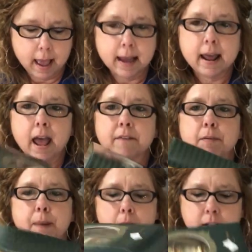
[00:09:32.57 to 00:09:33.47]
And I have
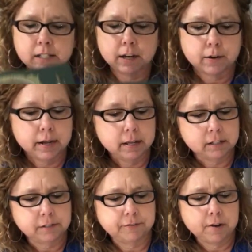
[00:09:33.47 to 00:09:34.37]
the box here.
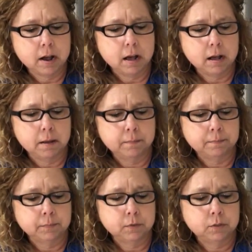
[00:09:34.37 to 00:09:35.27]
It's
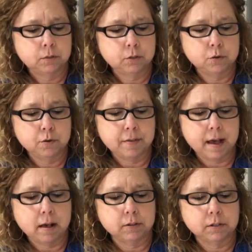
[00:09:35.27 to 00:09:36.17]
from
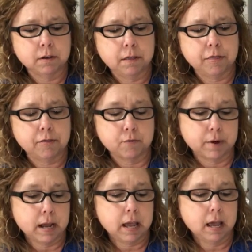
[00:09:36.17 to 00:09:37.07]

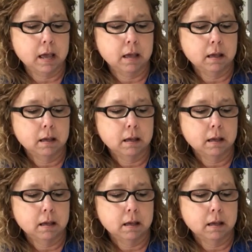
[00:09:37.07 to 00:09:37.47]
2003